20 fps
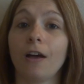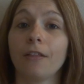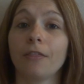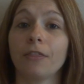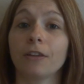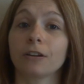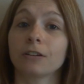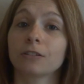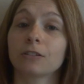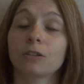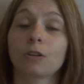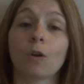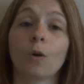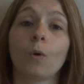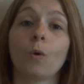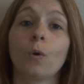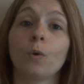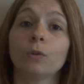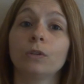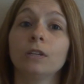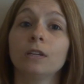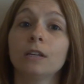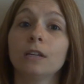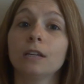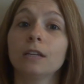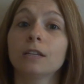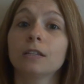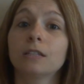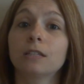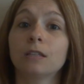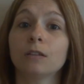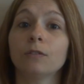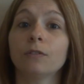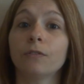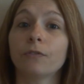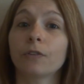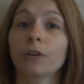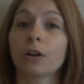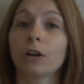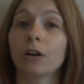There's gold,
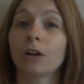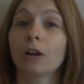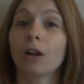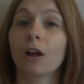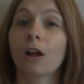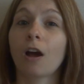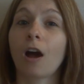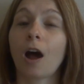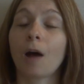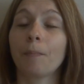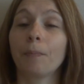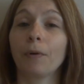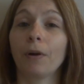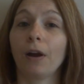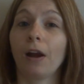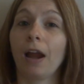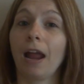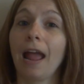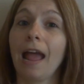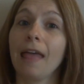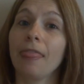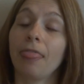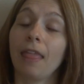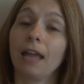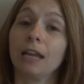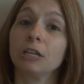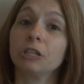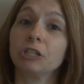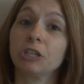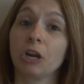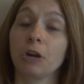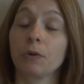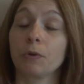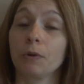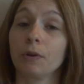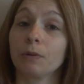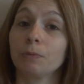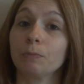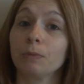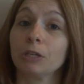silver, copper, and then
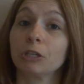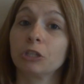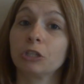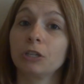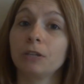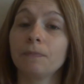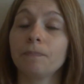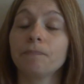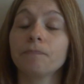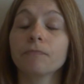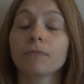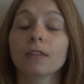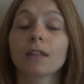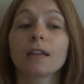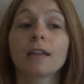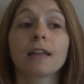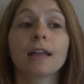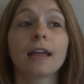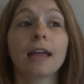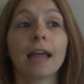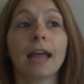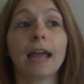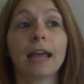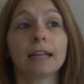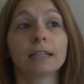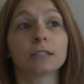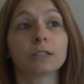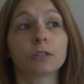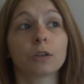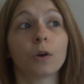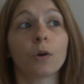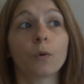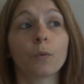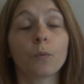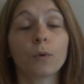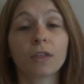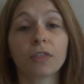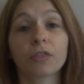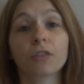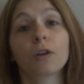general admission. And so
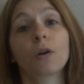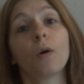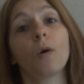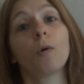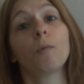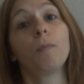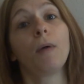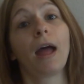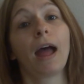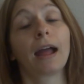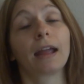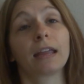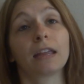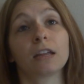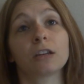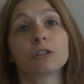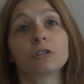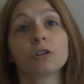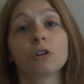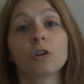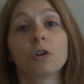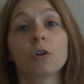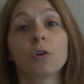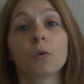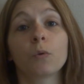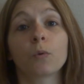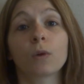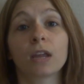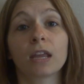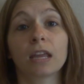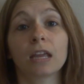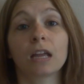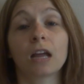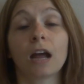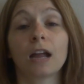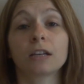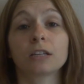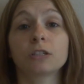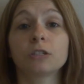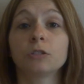with the gold package, we
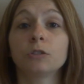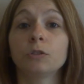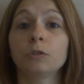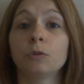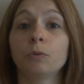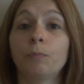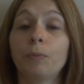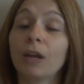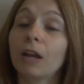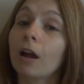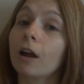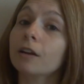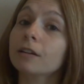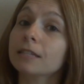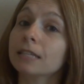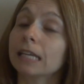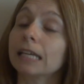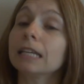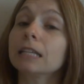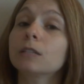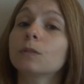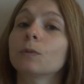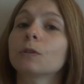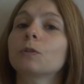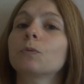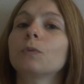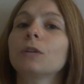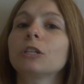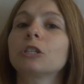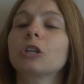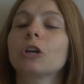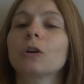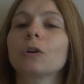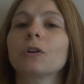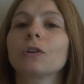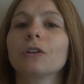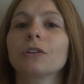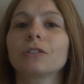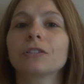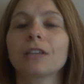got to pick our seats, which we
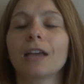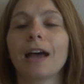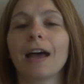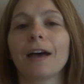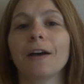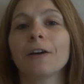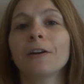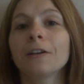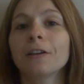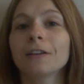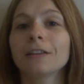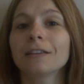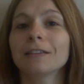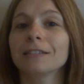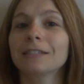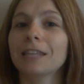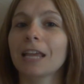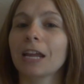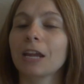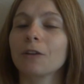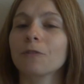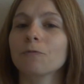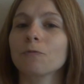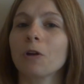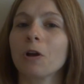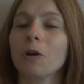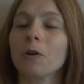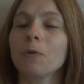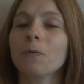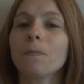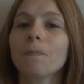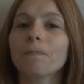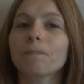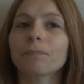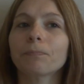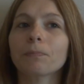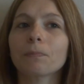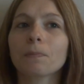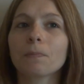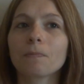chose second row.
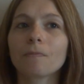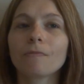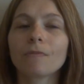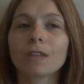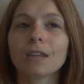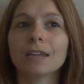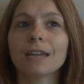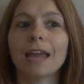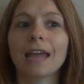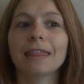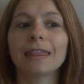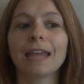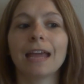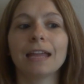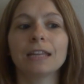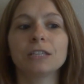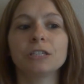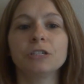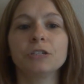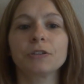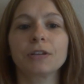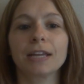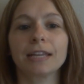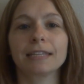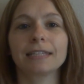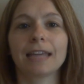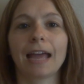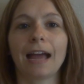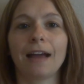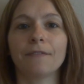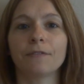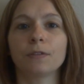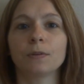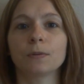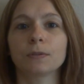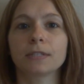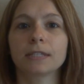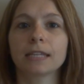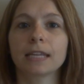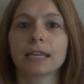And then you get to have
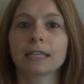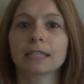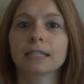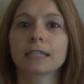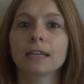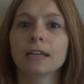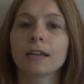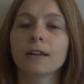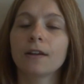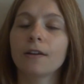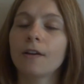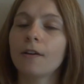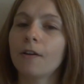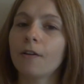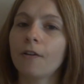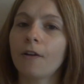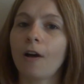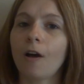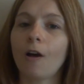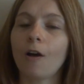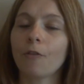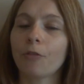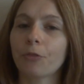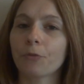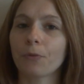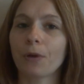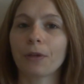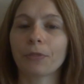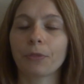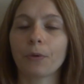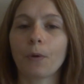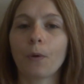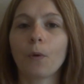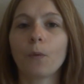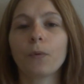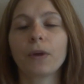those seats throughout the whole